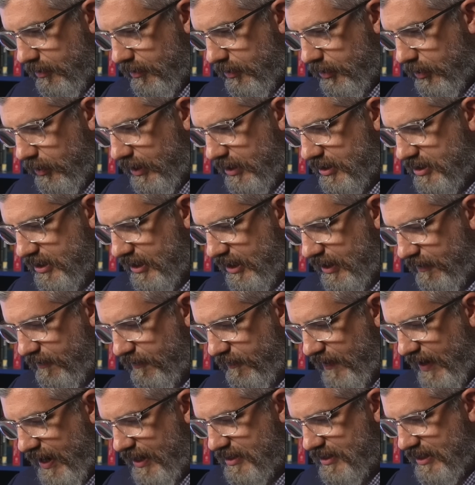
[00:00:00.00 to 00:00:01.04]
You can see he
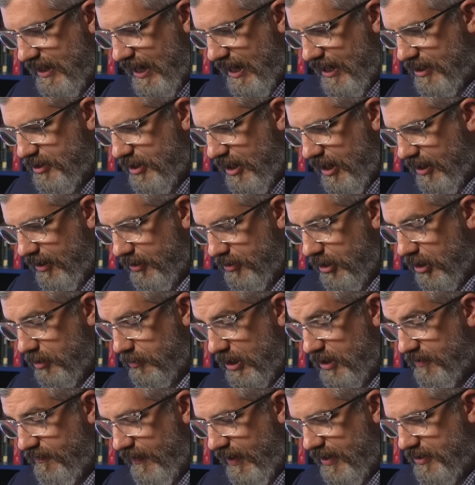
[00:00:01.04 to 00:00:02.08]
feints
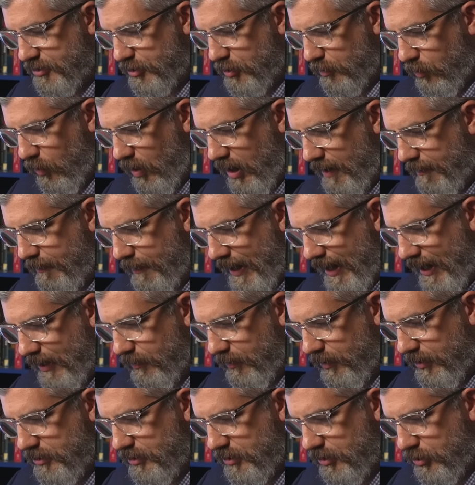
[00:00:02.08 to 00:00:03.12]
Dubois
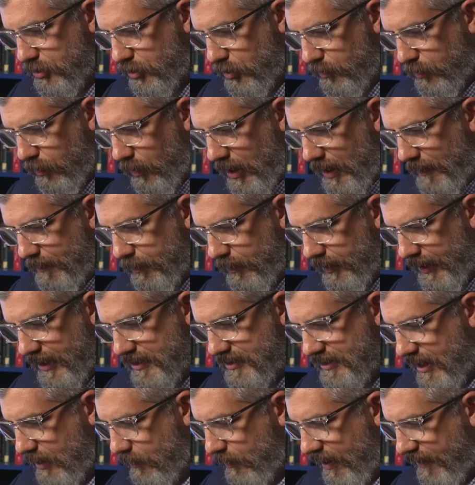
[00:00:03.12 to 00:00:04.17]
backwards. Dubois
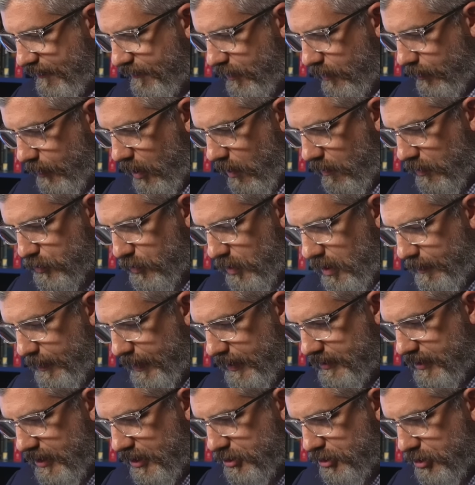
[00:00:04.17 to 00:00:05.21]
plants that right foot. We always want to pay
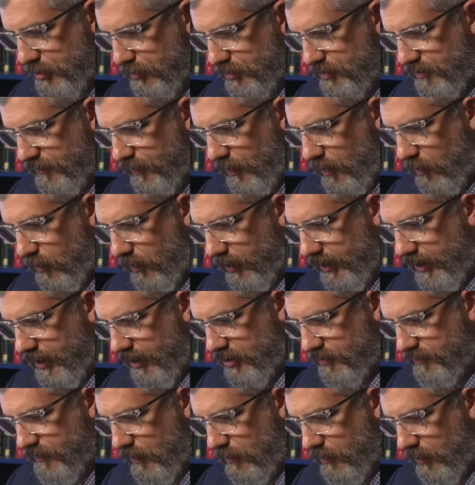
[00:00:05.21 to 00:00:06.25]
attention to his footwork here.
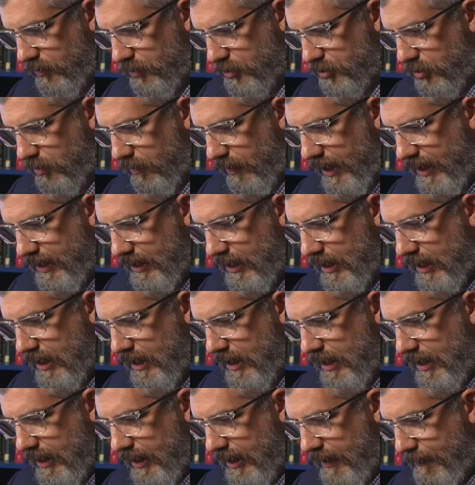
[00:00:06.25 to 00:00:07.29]
His footwork was great.
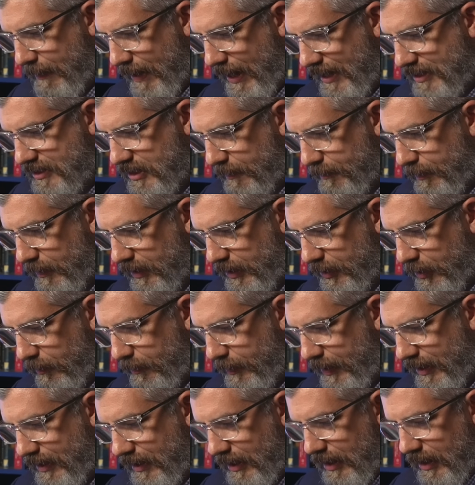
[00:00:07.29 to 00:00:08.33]
He backs up a little
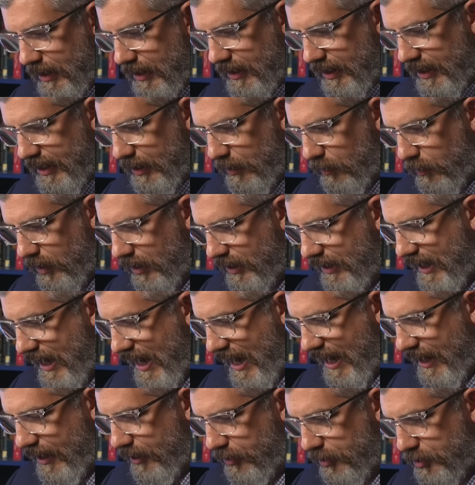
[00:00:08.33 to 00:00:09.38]
bit, then he really
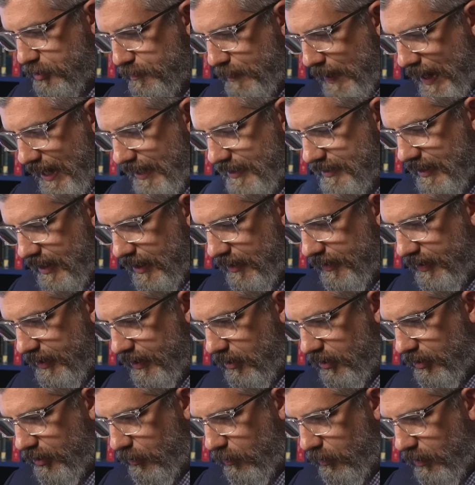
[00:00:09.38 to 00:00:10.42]
anchors back down there
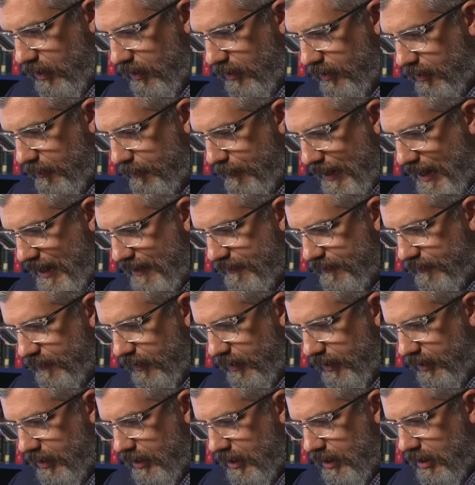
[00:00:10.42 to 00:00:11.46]
on the back
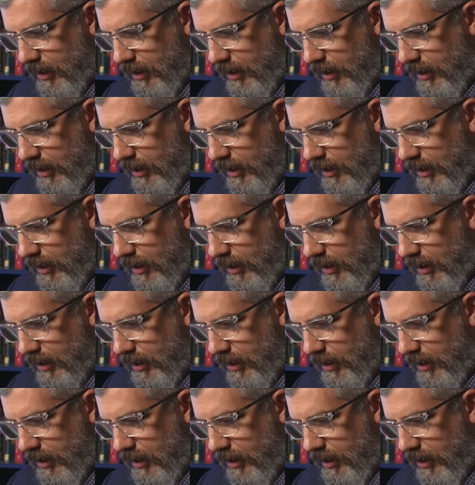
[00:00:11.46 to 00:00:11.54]
foot,